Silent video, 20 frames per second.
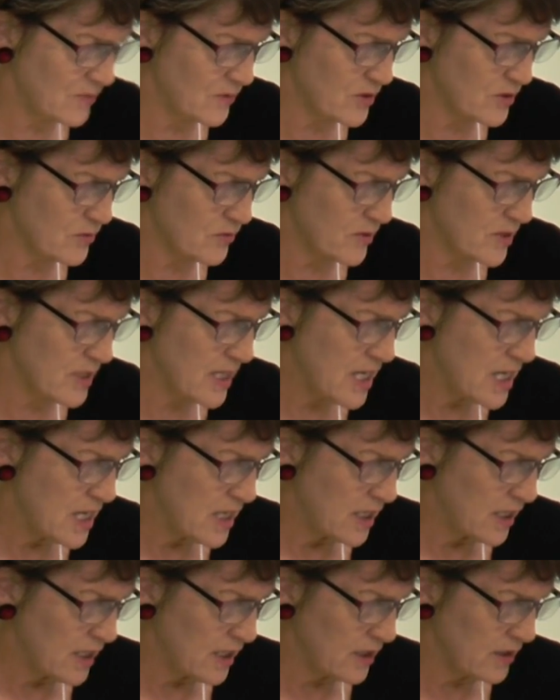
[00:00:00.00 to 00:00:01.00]
That was
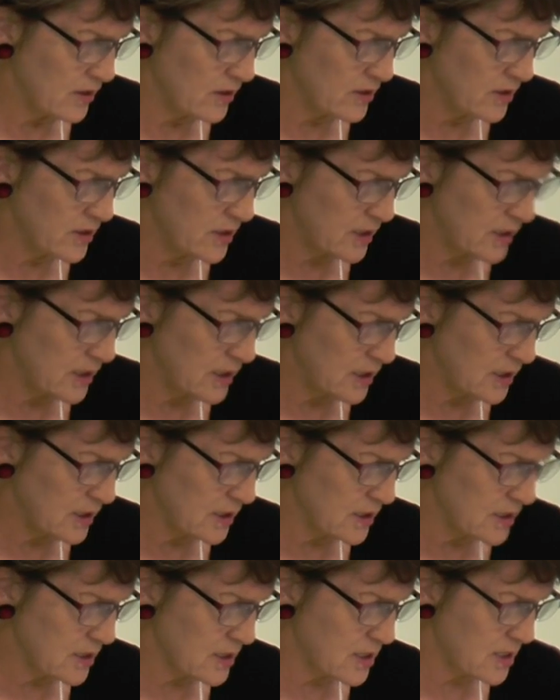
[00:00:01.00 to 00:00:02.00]
right. And
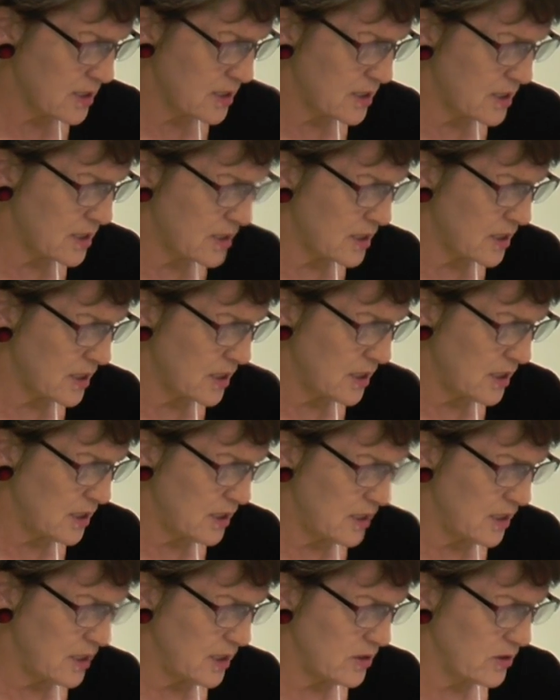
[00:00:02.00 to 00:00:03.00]
Cornelius,
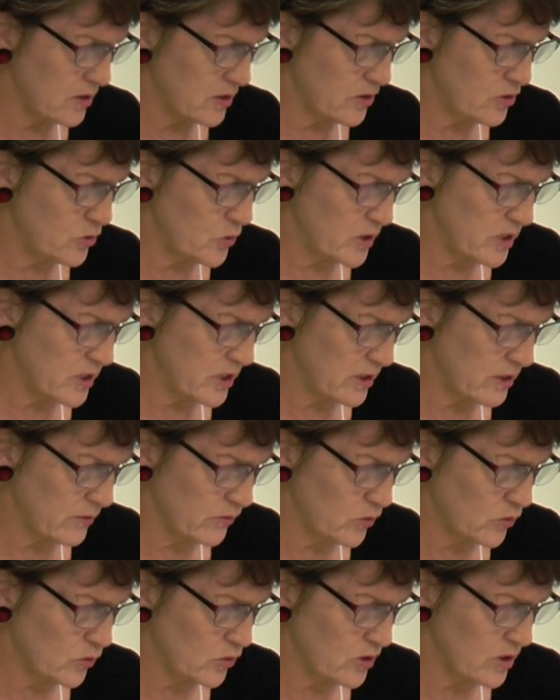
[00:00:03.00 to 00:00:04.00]
he died 28th
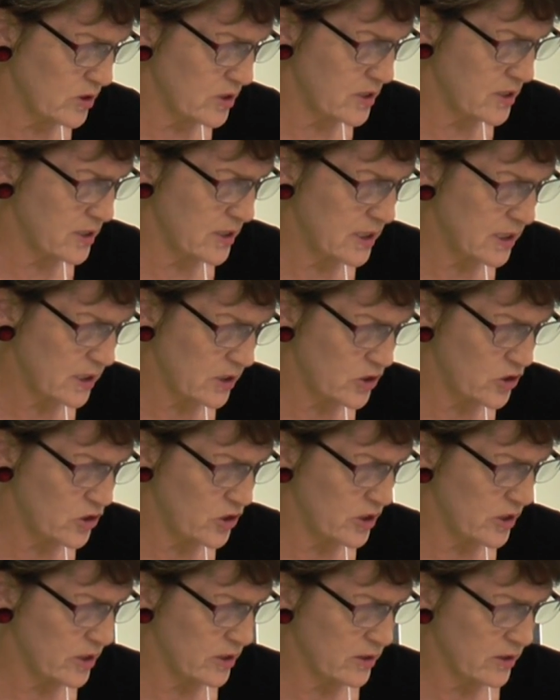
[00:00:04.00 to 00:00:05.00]
of August the next
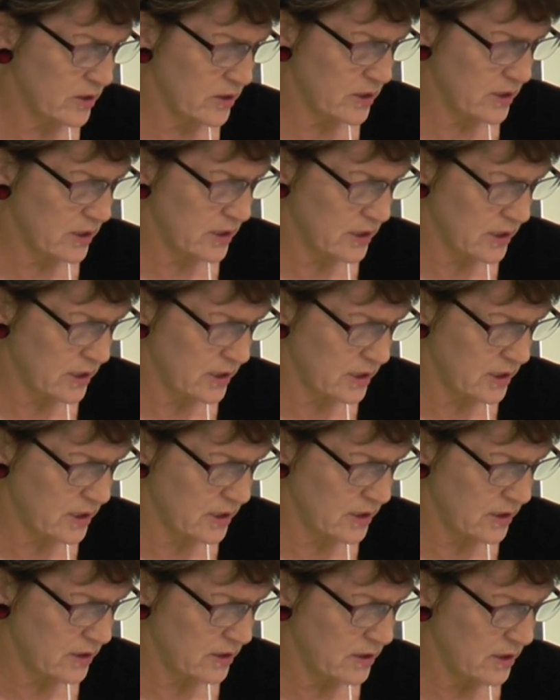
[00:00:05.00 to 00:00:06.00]
year,
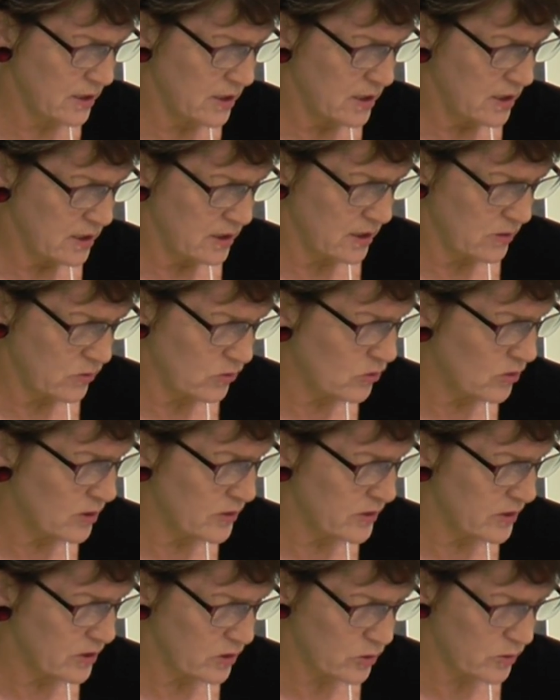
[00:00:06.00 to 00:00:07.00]
1918. They were all
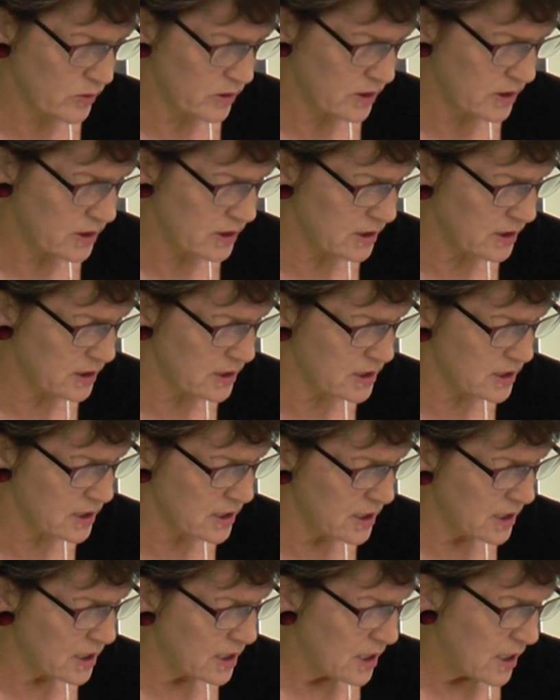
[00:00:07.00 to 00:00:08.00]
in their 20s.
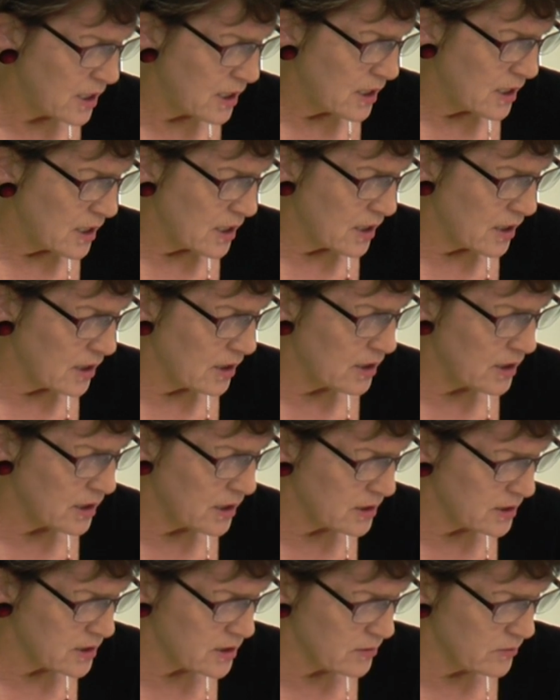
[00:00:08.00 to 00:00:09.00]

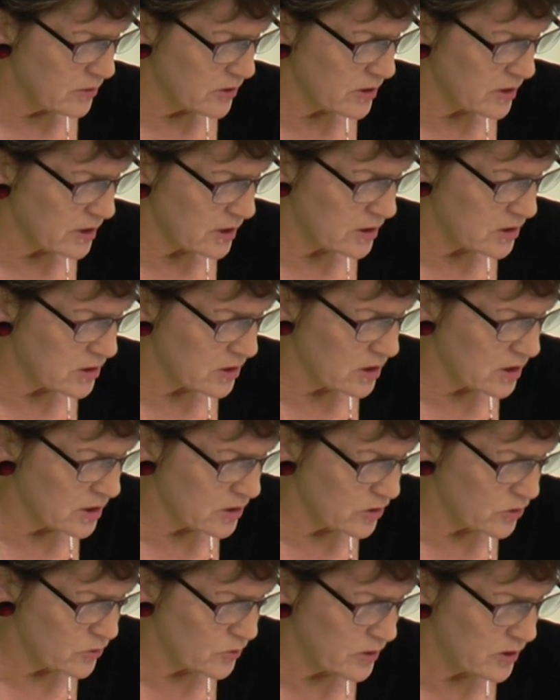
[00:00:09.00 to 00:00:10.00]
And Timothy
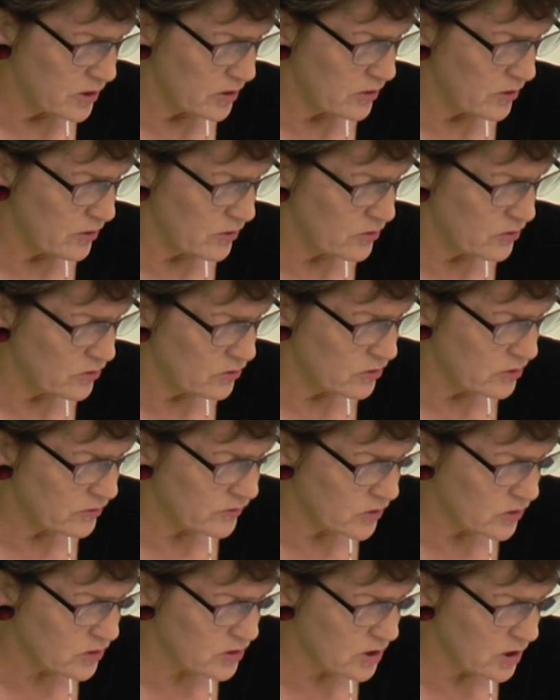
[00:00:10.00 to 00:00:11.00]
died the 23rd of
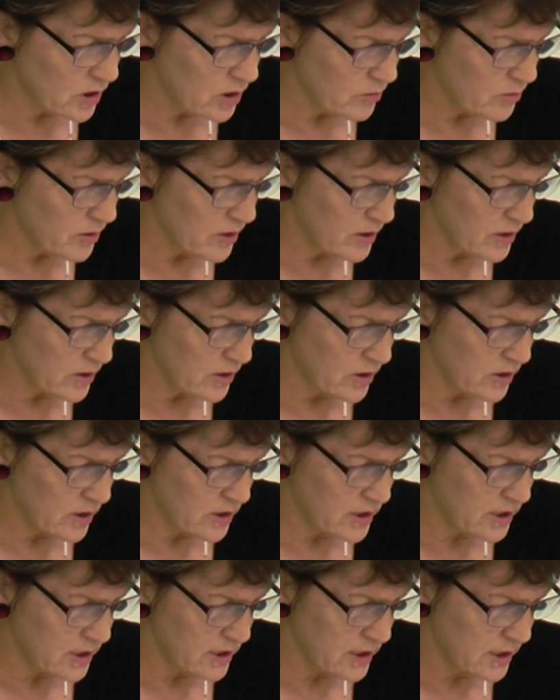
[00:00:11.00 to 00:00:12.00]
October
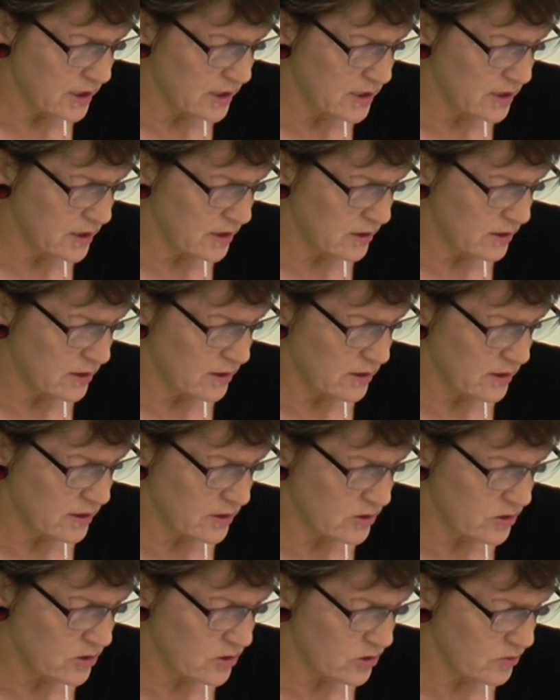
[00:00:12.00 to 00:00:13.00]
1918,
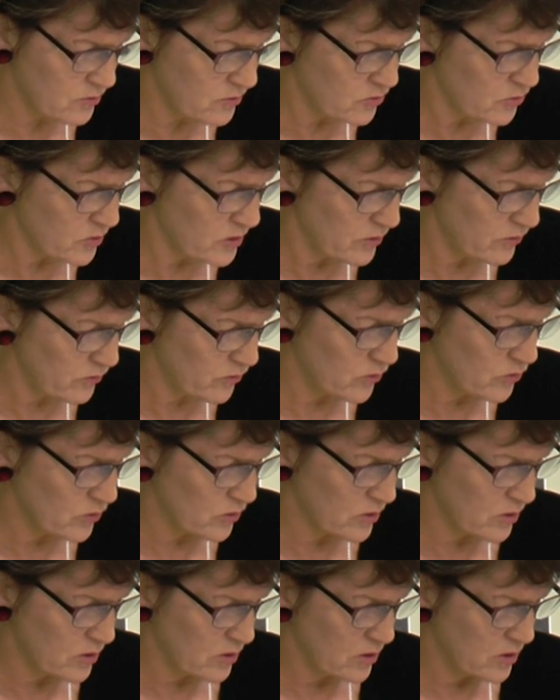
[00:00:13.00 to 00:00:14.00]
aged 24.